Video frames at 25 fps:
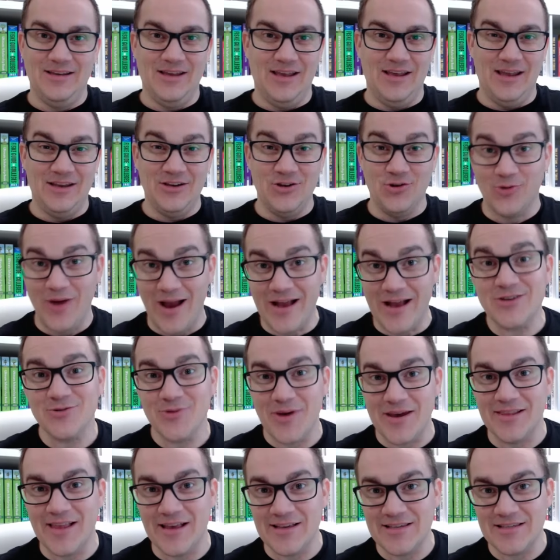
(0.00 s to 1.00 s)
and you
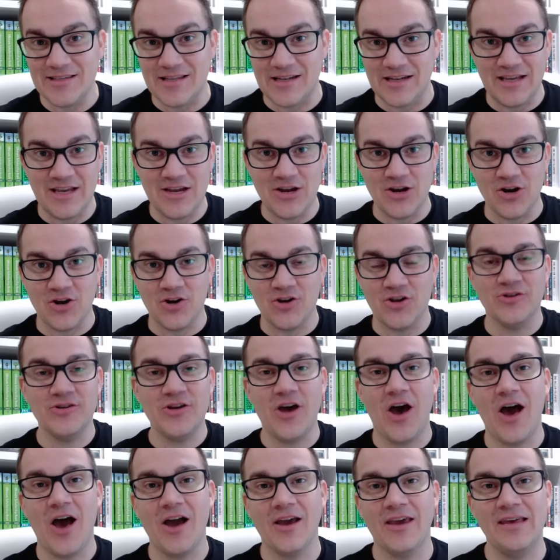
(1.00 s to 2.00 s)
graduate in less than a year, you're
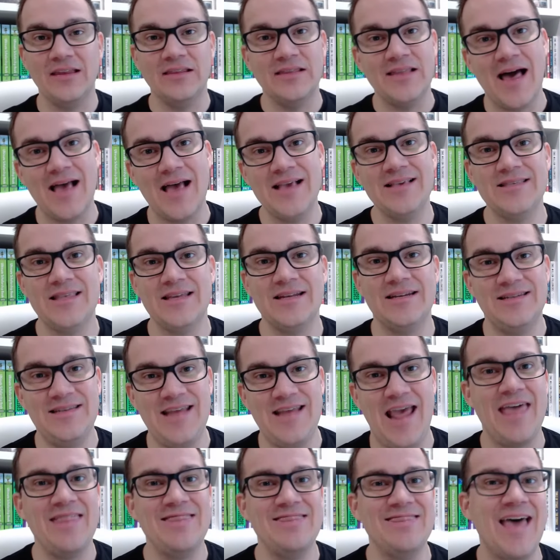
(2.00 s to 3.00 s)
talking less than
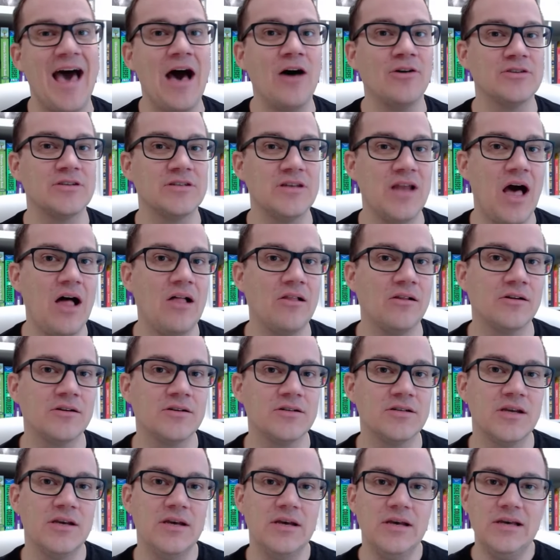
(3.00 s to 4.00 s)

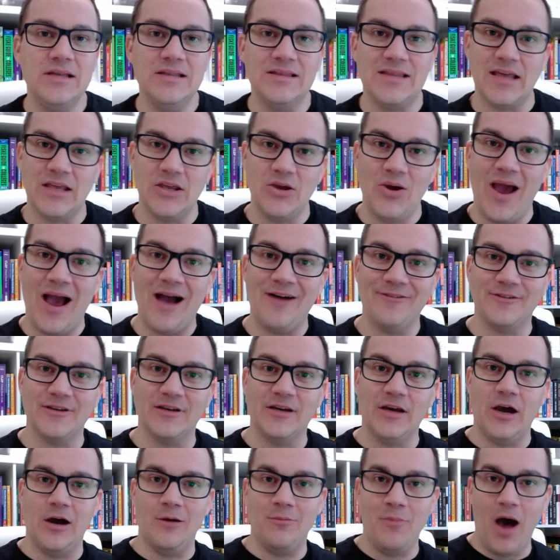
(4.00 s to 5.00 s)
$10,000 that you have to
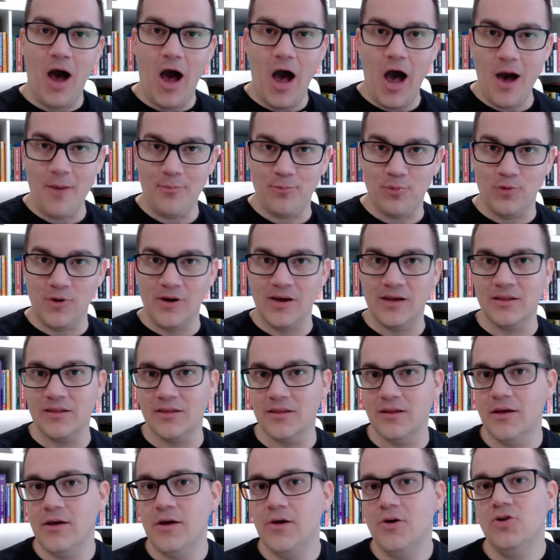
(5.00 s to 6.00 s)
come up
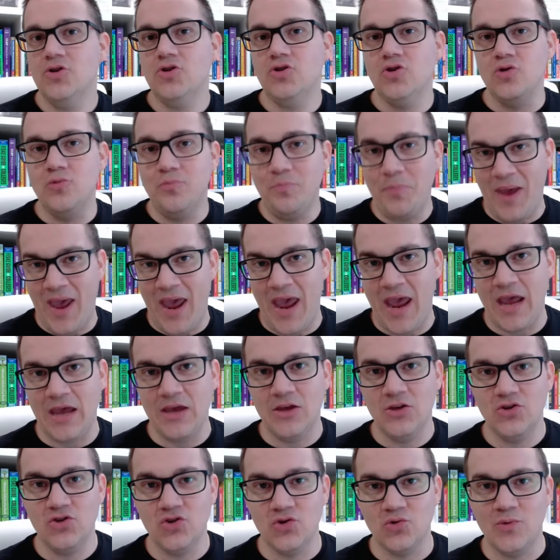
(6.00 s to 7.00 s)
with to
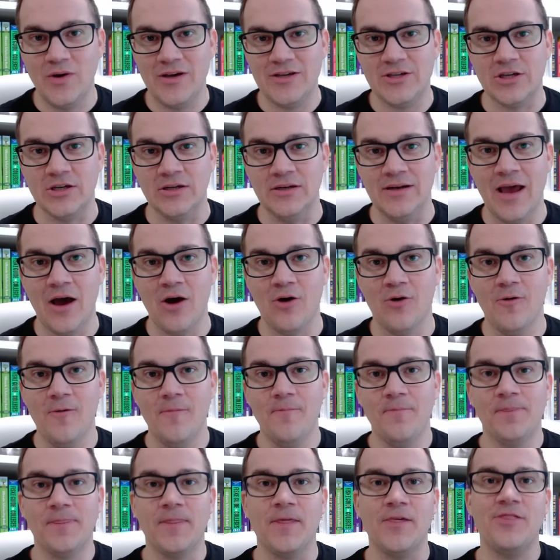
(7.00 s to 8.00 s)
pay tuition. Now,
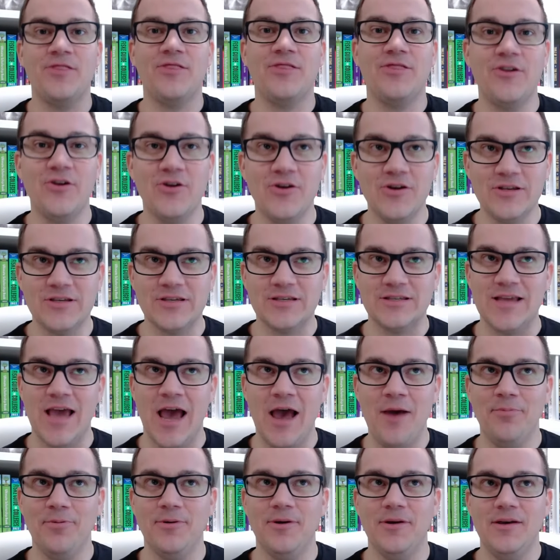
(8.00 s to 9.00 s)
the third
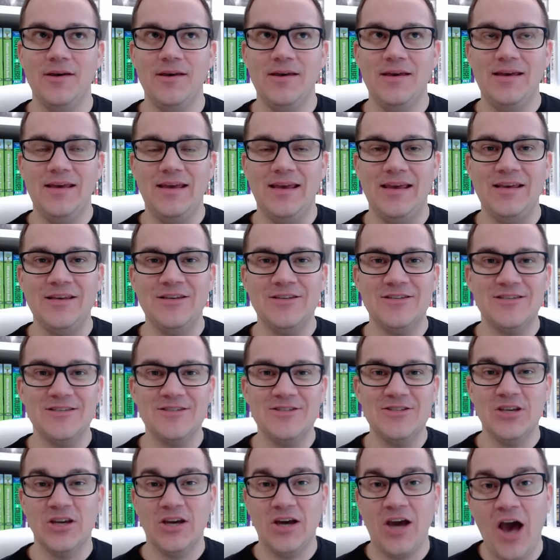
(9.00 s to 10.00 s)
step is
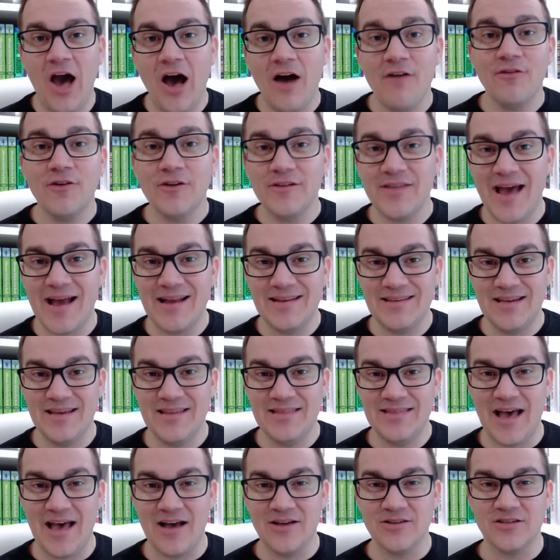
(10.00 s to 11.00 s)
to cover that
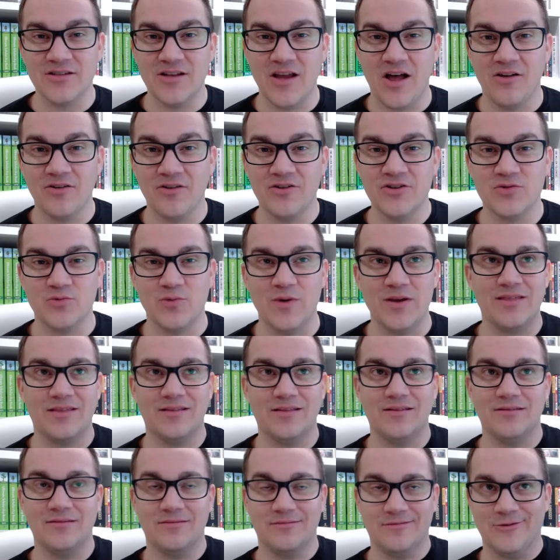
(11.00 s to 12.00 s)
$10,000
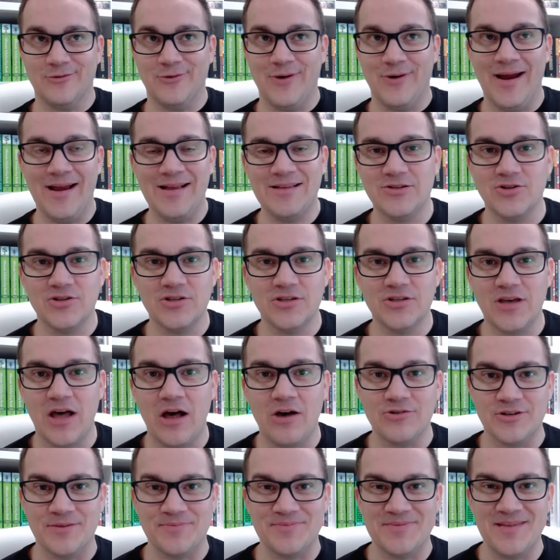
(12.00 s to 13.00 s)
with grants or
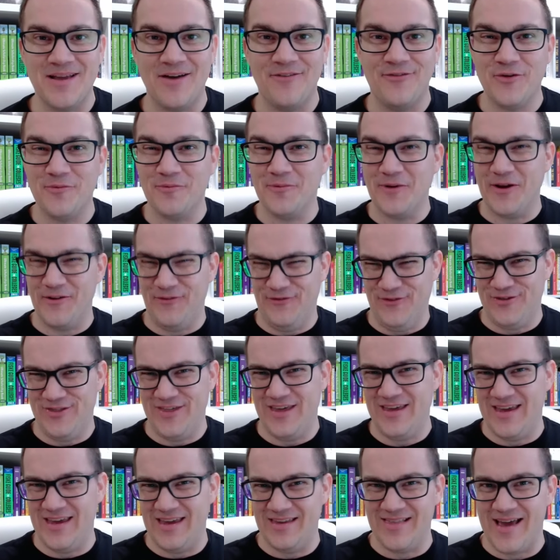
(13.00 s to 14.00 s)
scholarships. Now, if you're
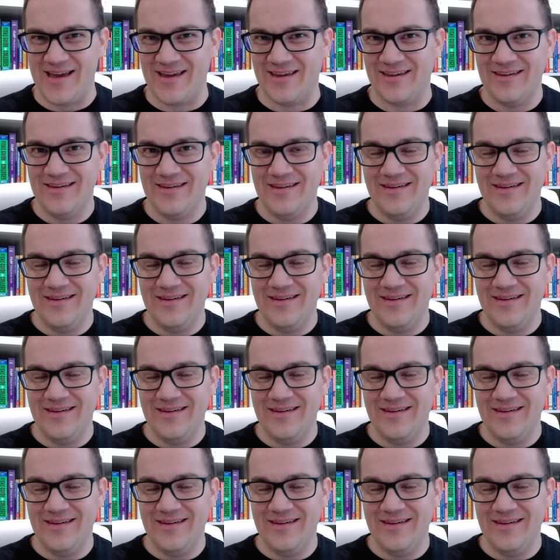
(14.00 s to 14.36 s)
thinking like,